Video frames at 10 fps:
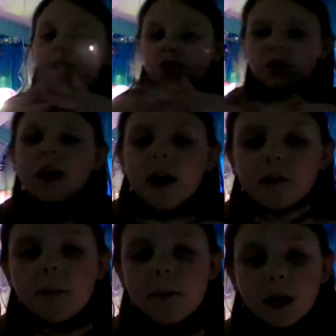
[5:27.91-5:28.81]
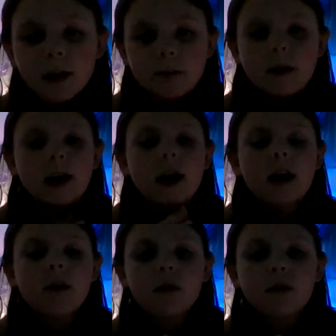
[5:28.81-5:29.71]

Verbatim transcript: should have a million by now.